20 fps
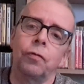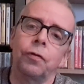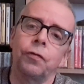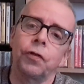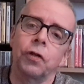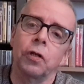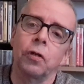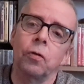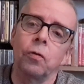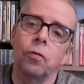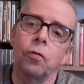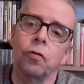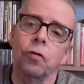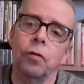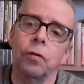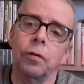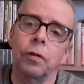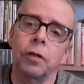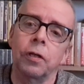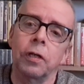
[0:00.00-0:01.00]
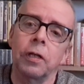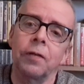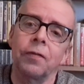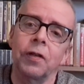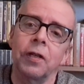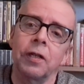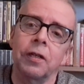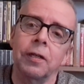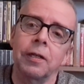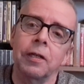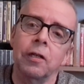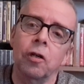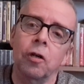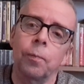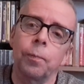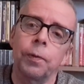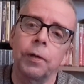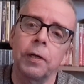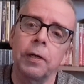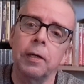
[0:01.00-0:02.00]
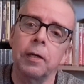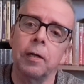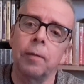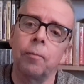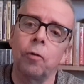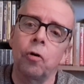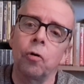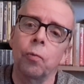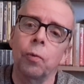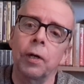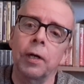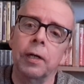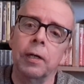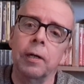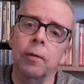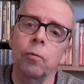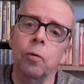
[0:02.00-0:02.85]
reviewed, a DVD copy of my weekly